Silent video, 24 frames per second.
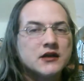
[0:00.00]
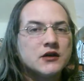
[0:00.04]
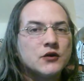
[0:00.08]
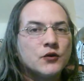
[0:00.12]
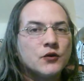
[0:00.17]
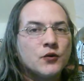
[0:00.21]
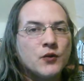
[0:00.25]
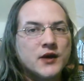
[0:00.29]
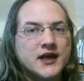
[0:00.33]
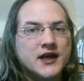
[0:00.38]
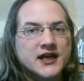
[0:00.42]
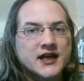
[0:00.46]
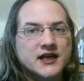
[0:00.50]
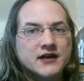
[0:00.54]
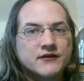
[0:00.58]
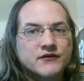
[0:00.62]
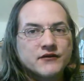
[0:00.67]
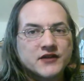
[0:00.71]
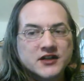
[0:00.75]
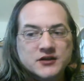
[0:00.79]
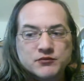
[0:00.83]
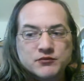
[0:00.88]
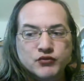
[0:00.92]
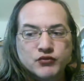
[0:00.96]
we have
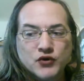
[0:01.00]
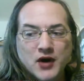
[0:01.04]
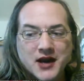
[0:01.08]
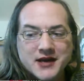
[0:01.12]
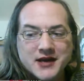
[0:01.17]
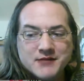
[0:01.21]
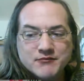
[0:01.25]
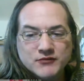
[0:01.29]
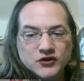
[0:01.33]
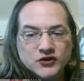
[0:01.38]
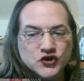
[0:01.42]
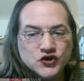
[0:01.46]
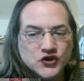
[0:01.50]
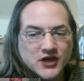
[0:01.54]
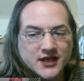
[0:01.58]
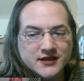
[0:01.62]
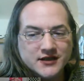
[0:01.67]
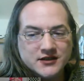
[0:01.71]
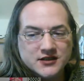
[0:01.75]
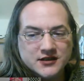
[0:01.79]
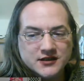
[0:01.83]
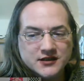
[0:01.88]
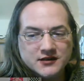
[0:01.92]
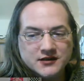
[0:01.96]
this bright
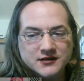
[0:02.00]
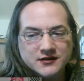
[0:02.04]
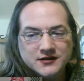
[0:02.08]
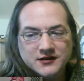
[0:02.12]
magenta,